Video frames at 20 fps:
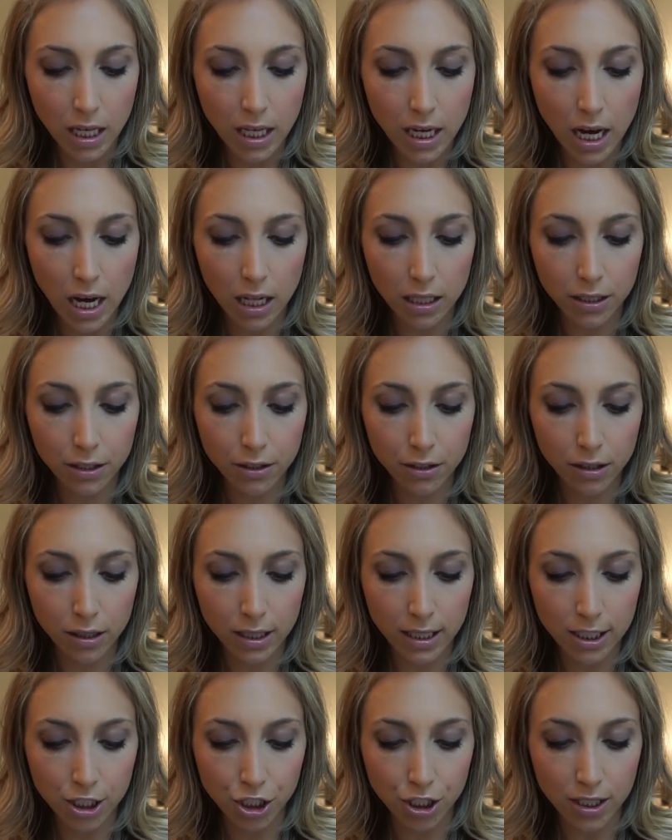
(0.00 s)

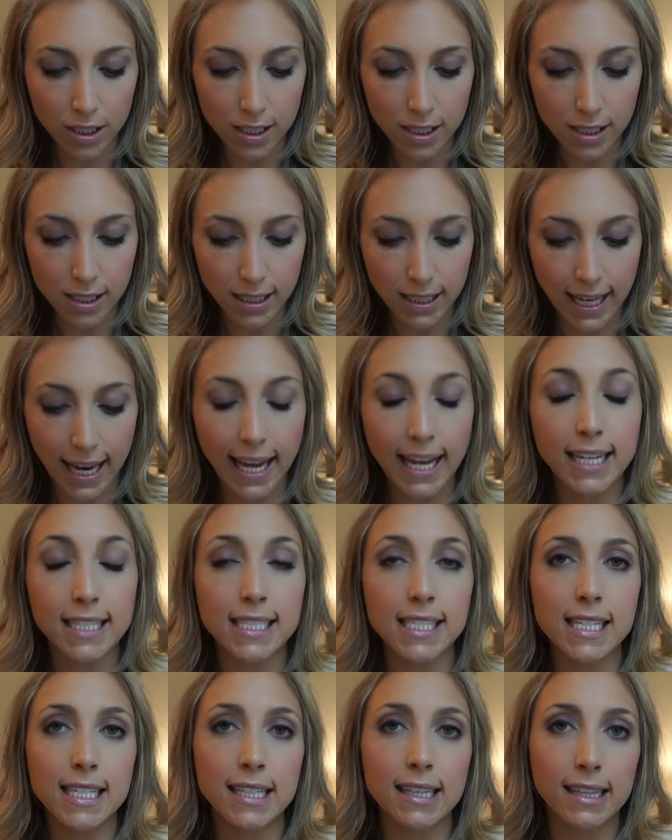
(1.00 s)
Colorlicious
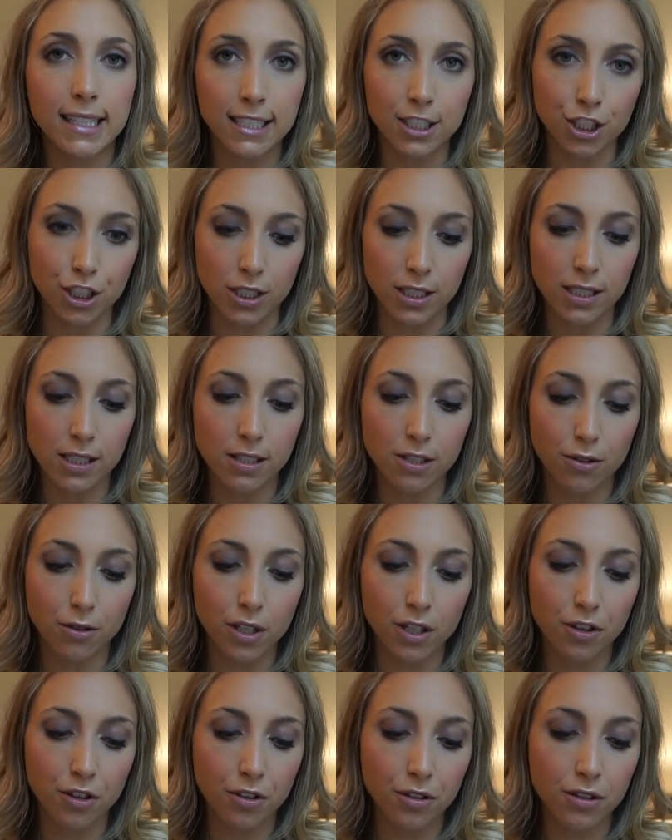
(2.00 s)
Candylicious. So
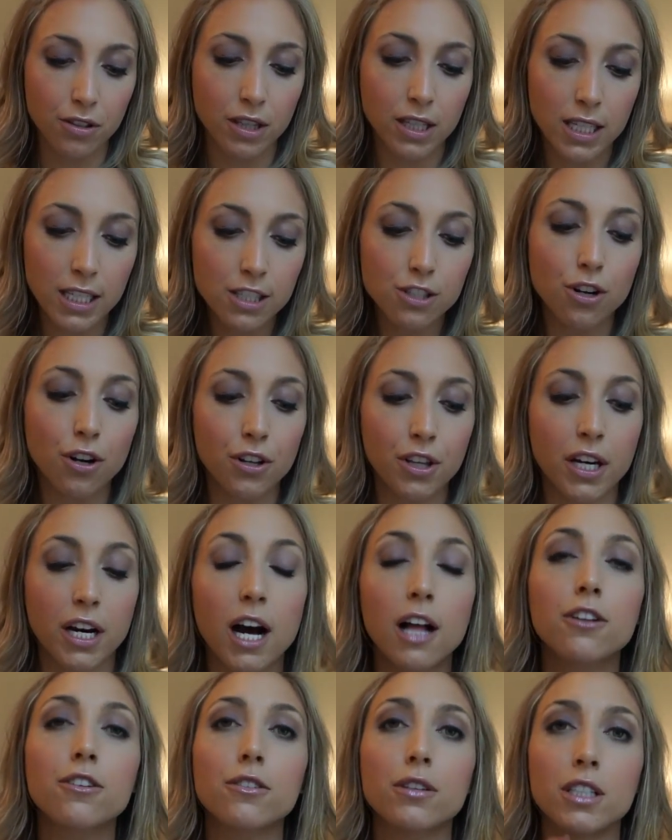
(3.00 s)
these are the
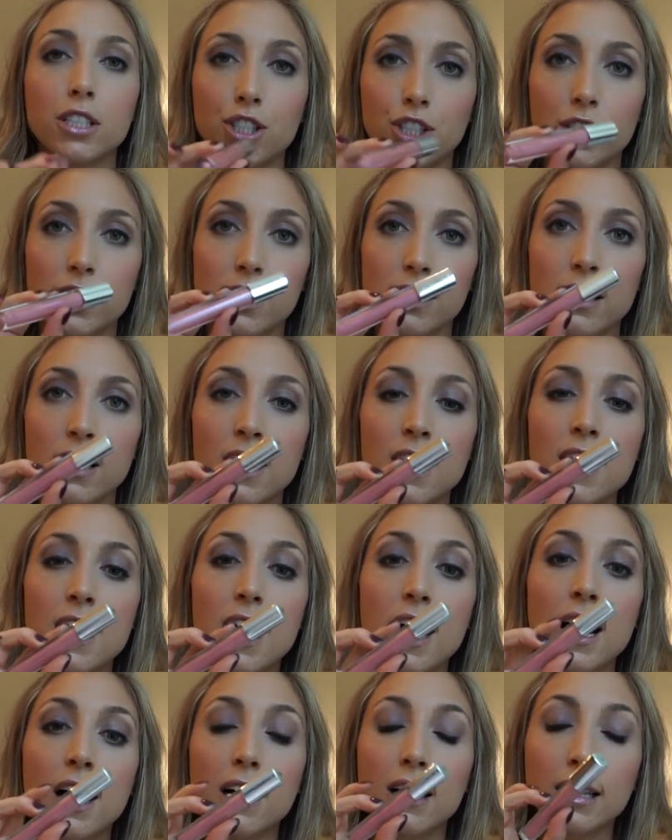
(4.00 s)
Colorlicious
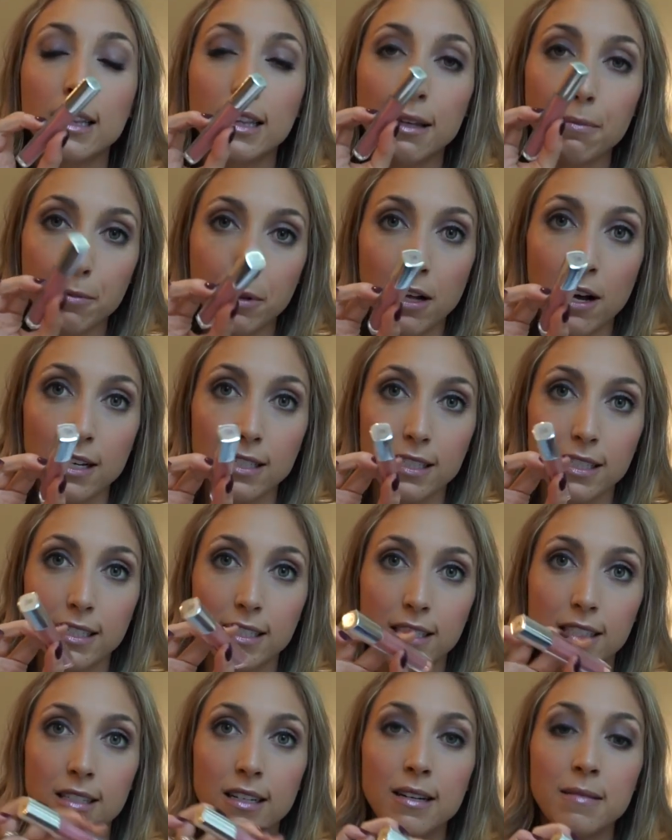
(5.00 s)
lip
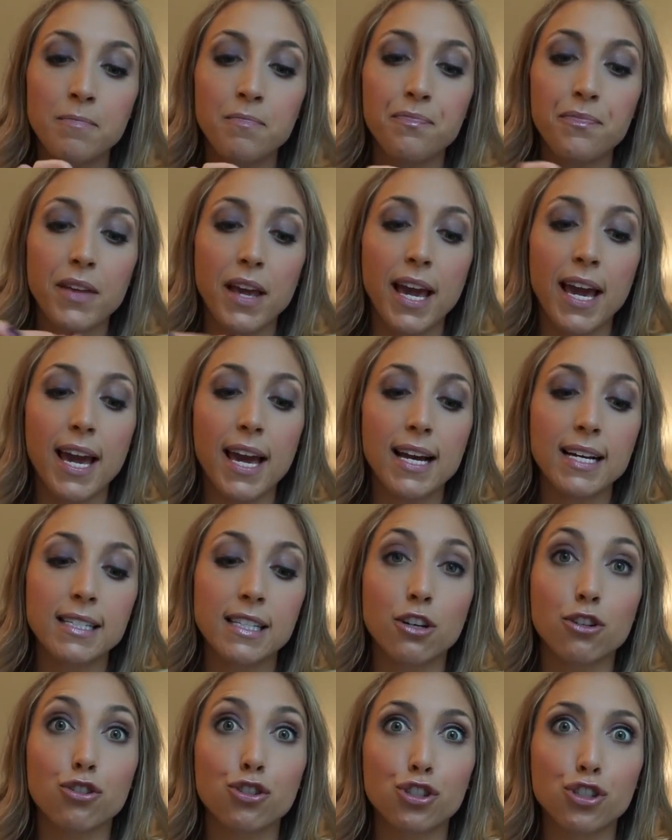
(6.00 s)
glosses.
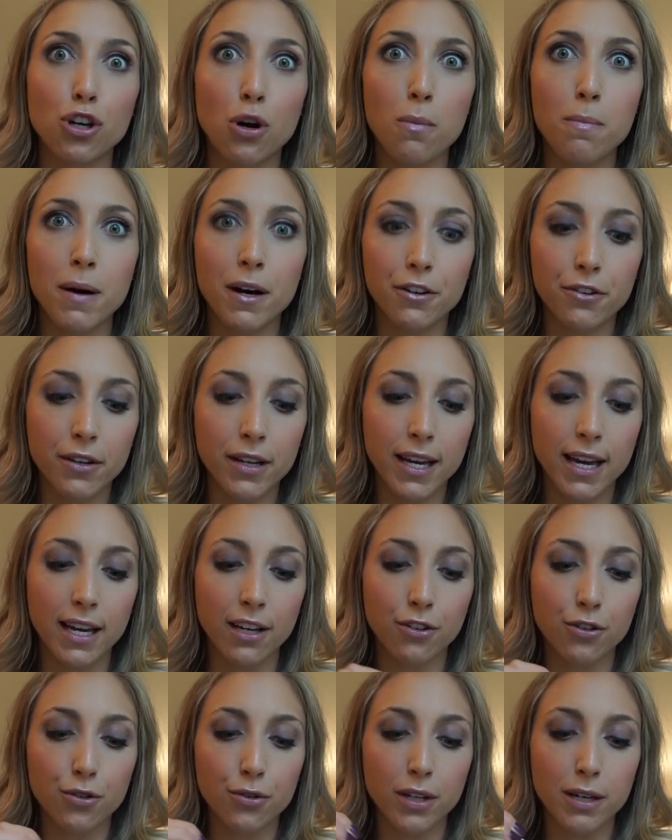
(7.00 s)
And they're so buttery
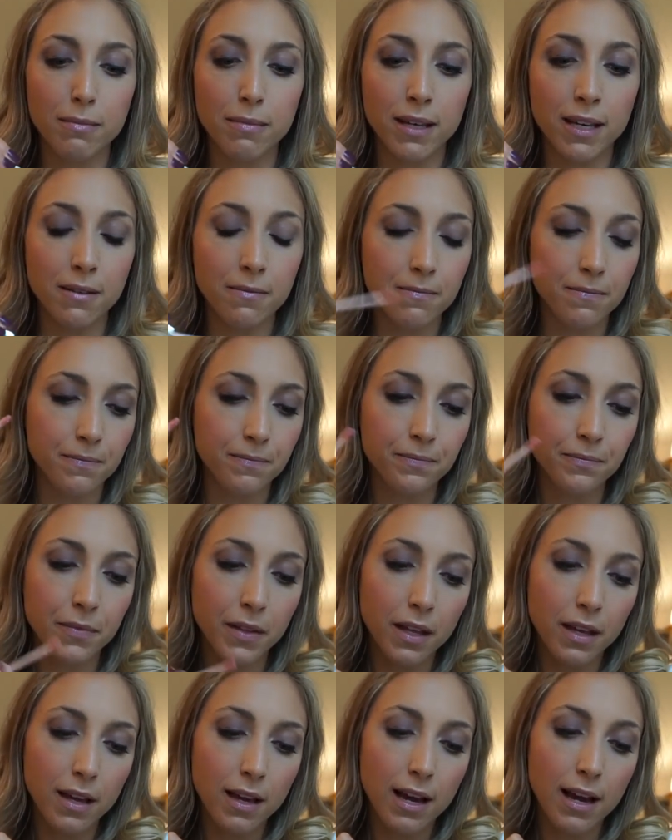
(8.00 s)
and creamy.
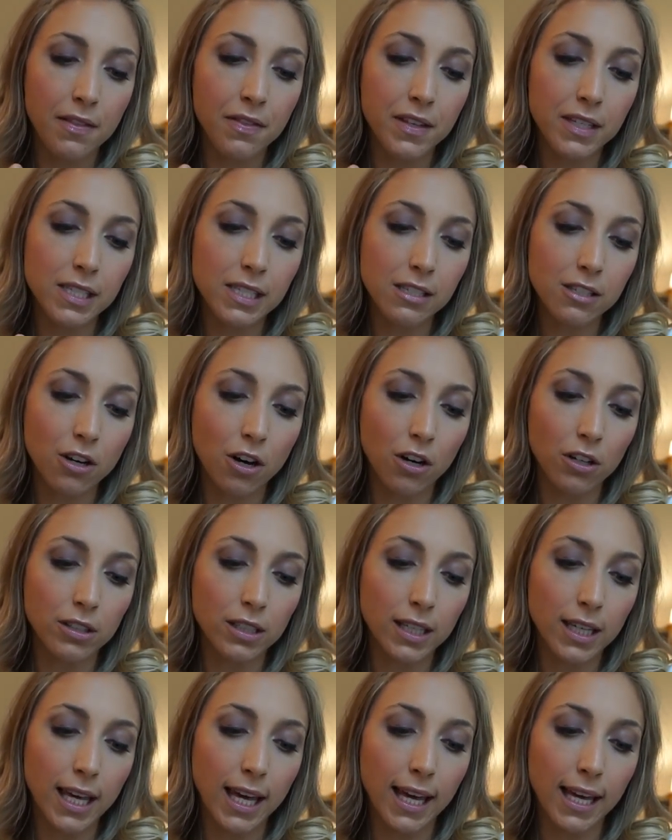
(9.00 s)
And this is
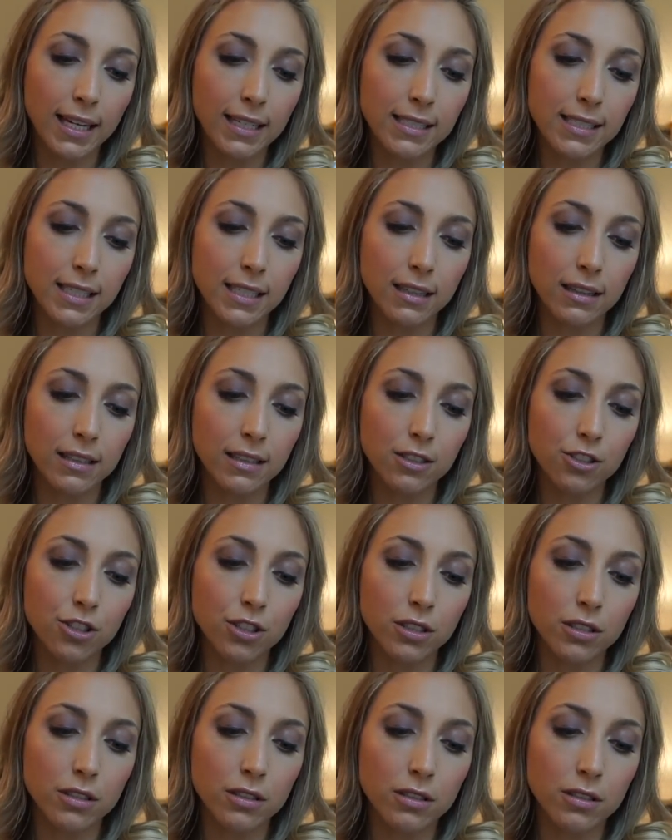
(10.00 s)
called
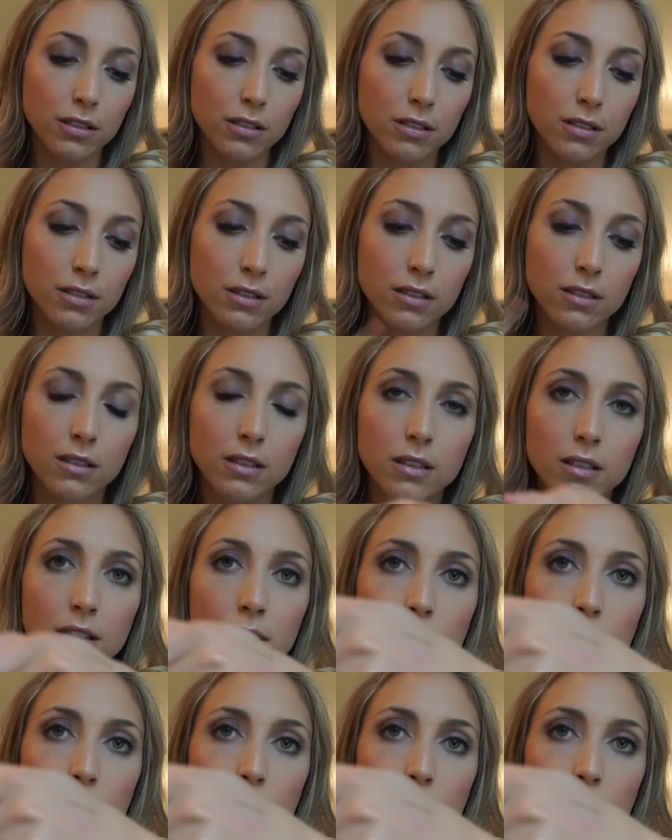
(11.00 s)
Candylicious.